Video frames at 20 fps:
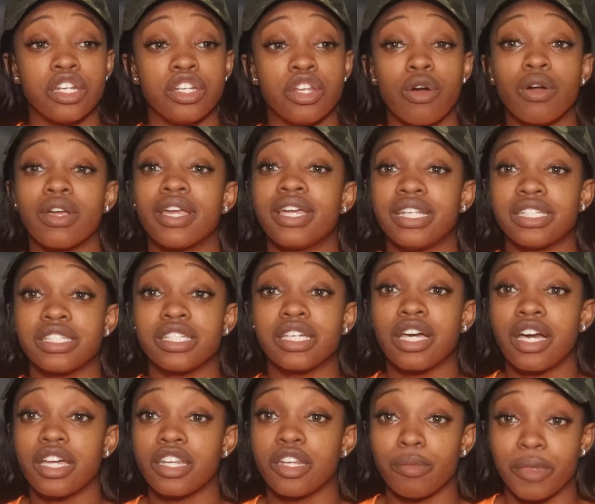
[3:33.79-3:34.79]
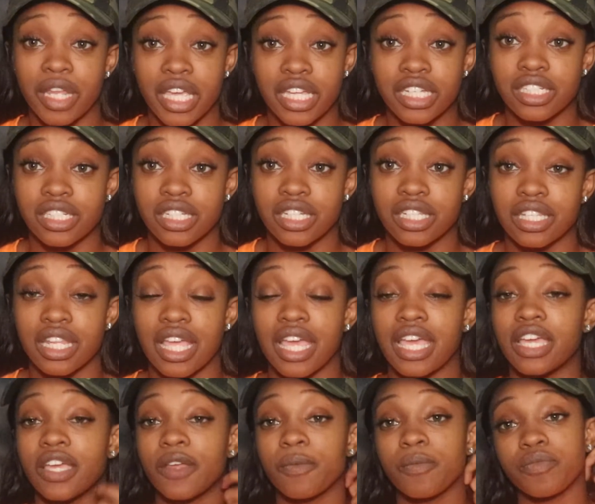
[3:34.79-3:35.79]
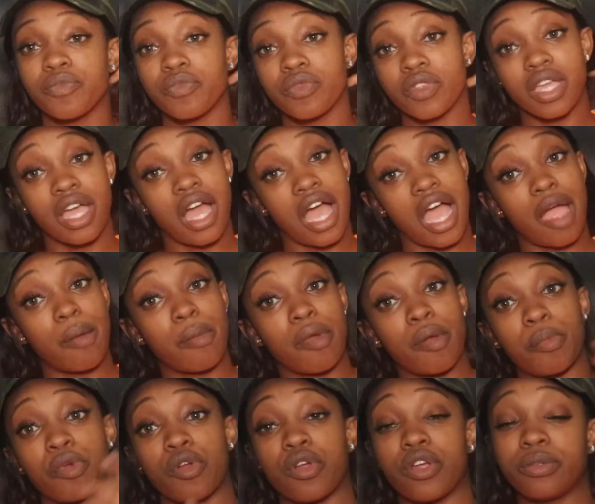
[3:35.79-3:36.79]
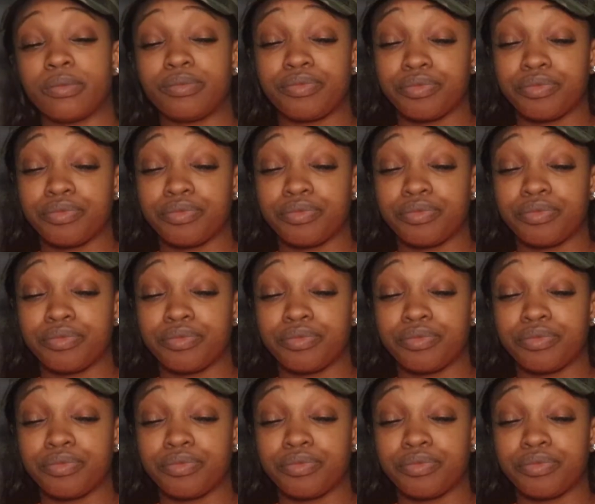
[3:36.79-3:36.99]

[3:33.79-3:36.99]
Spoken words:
don't get into condemnation. Like, I remember